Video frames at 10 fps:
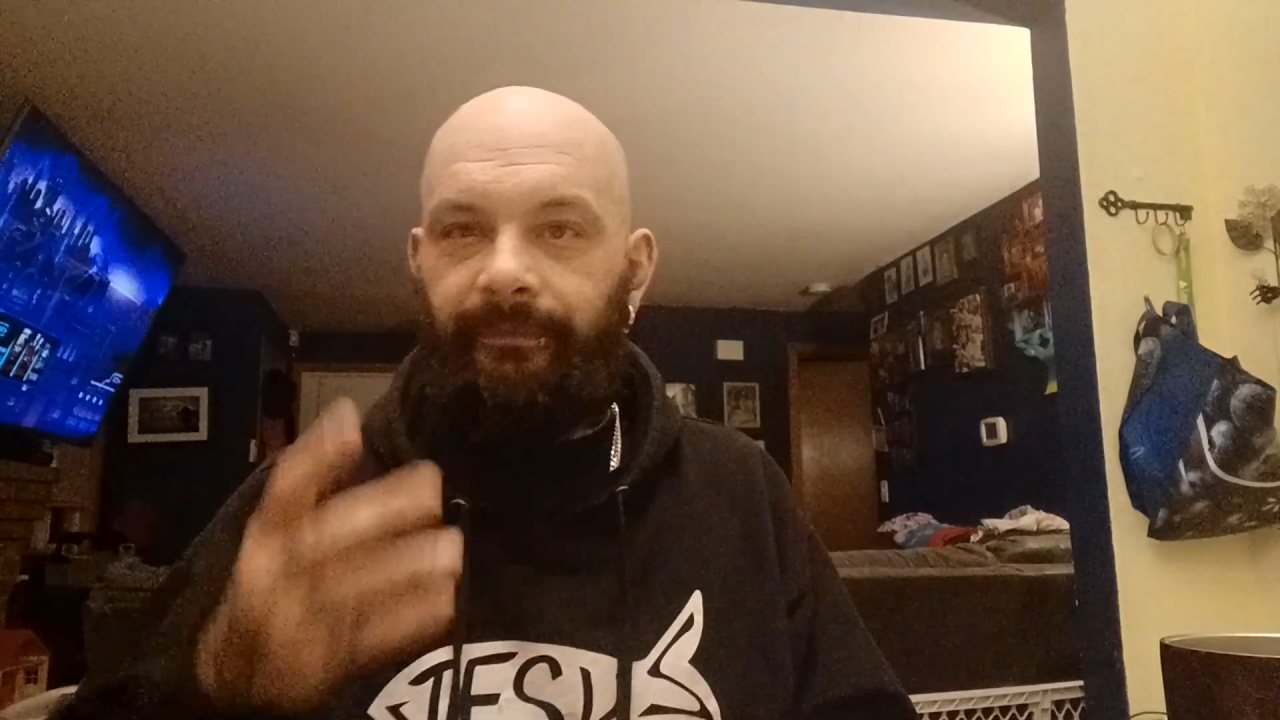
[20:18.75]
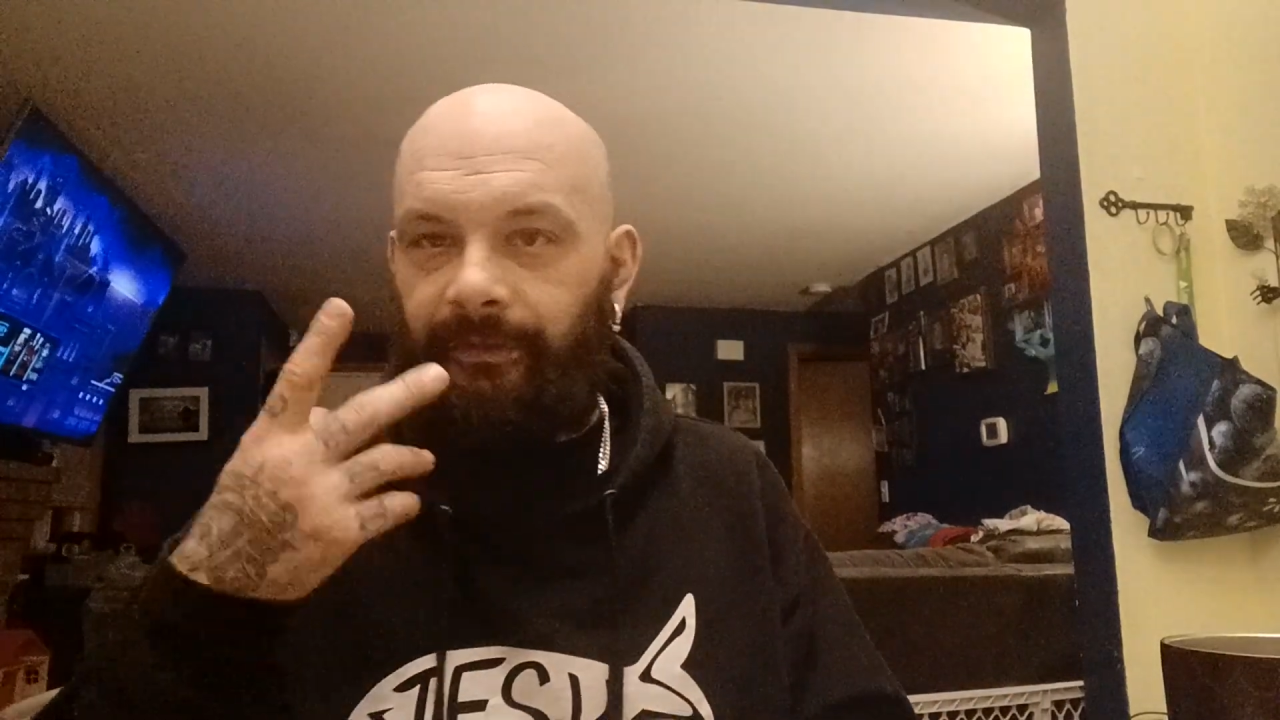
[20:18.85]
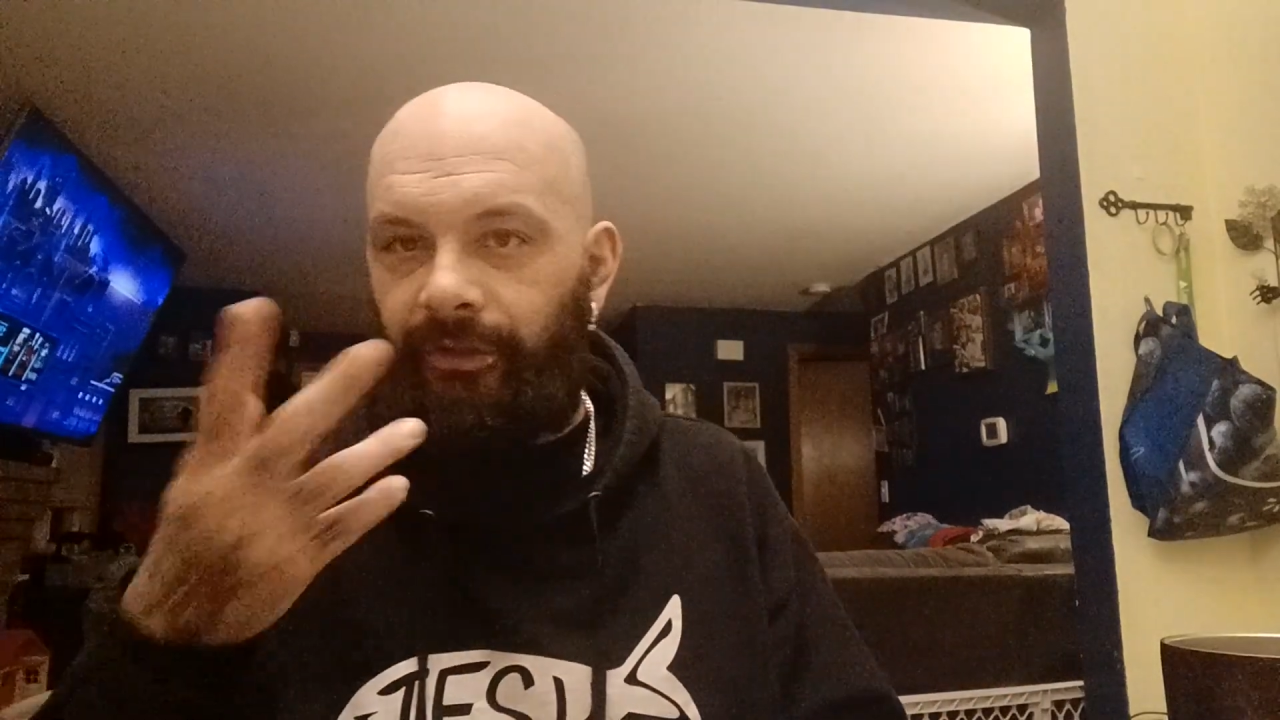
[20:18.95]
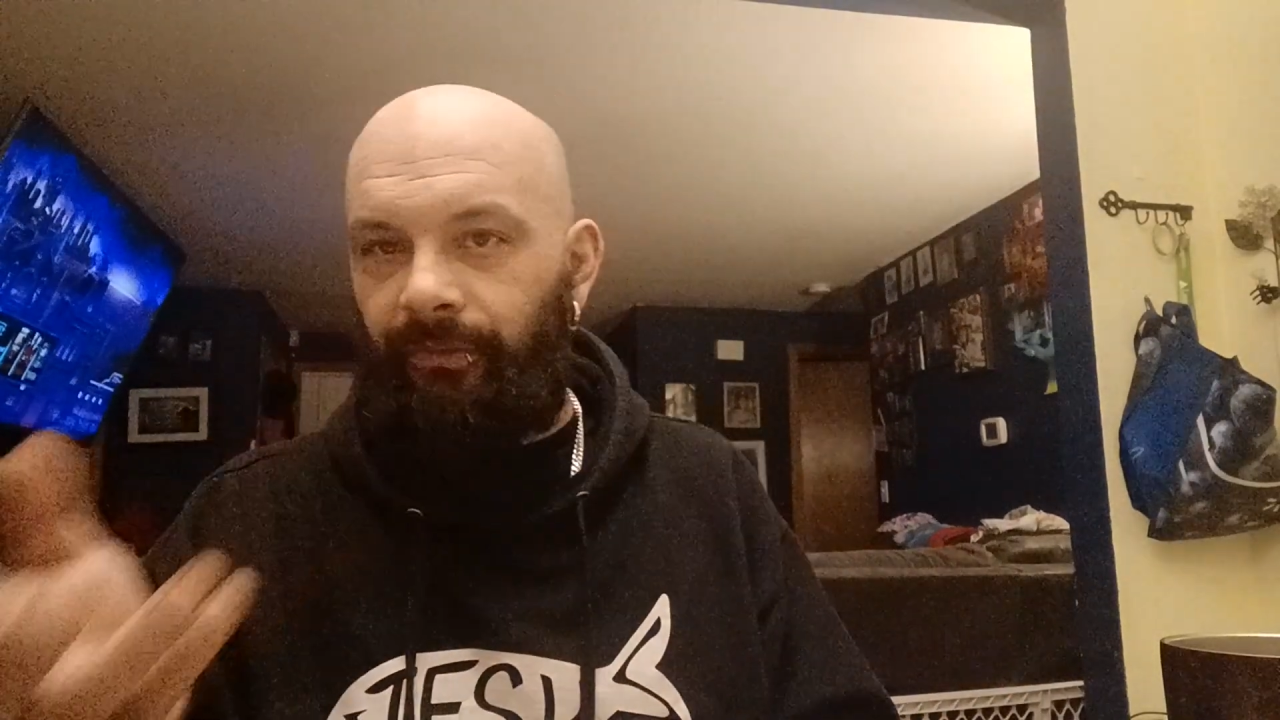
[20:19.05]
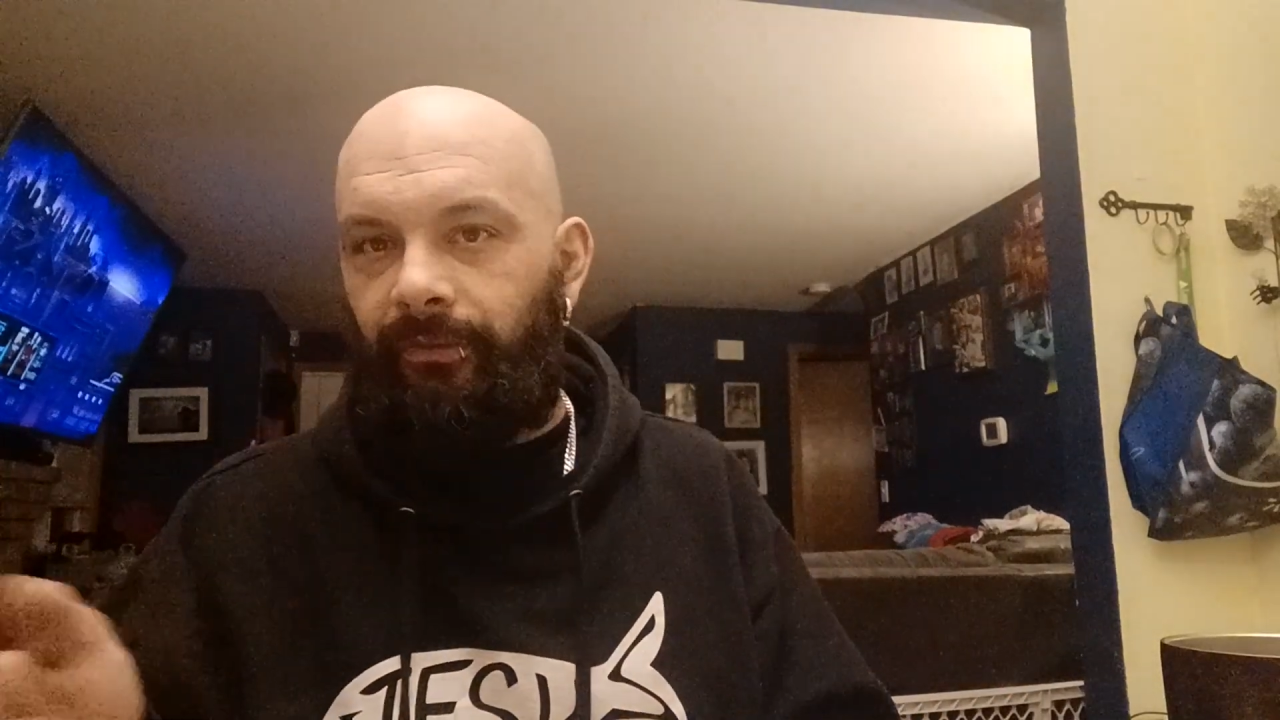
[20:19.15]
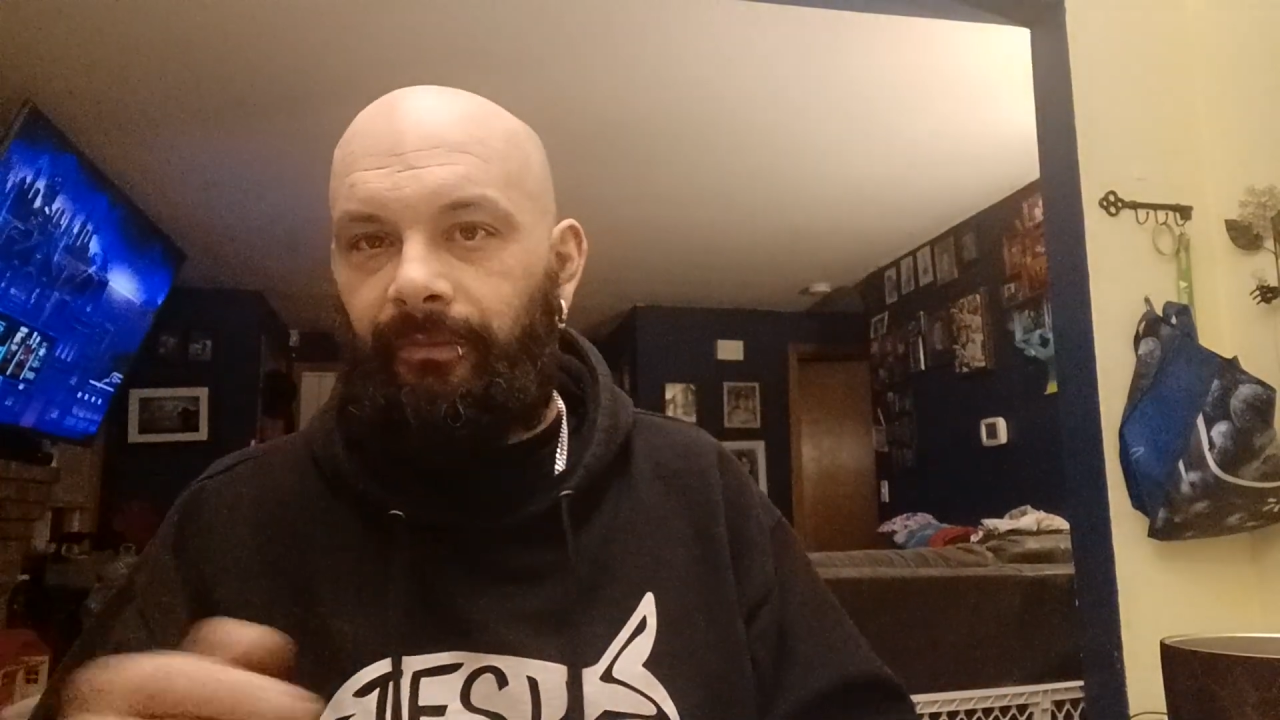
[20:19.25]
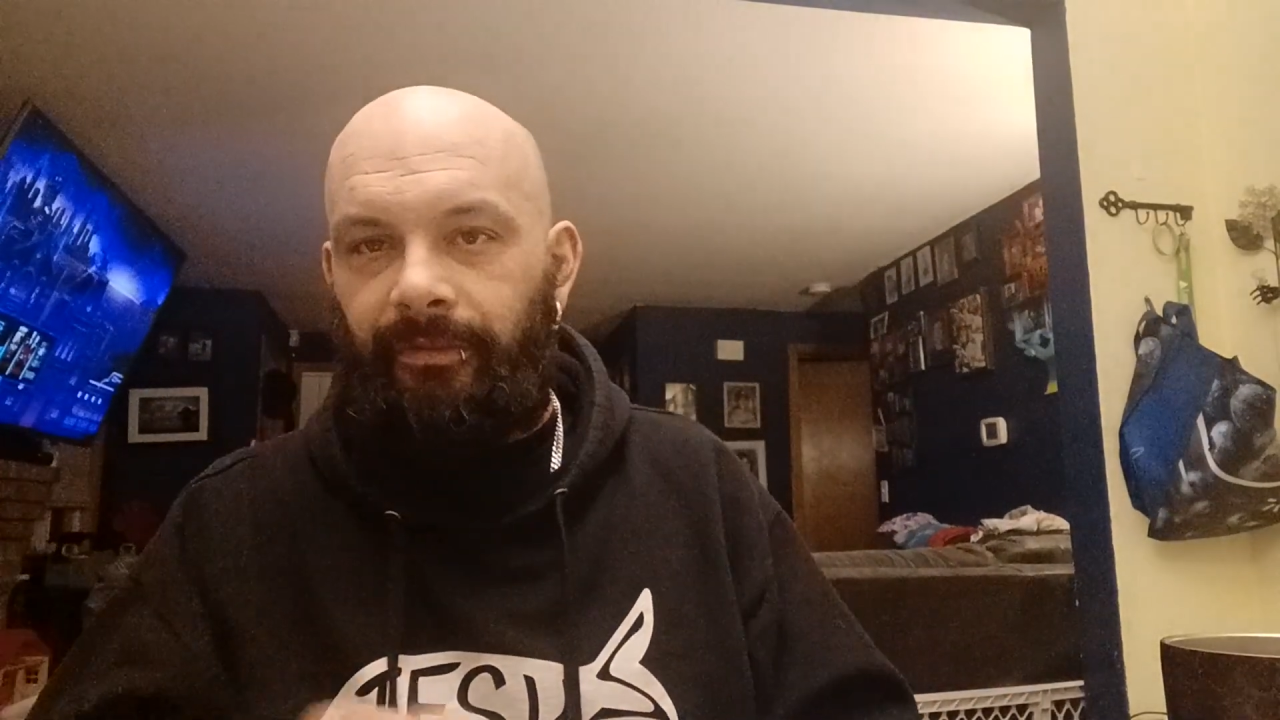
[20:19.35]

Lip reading: visual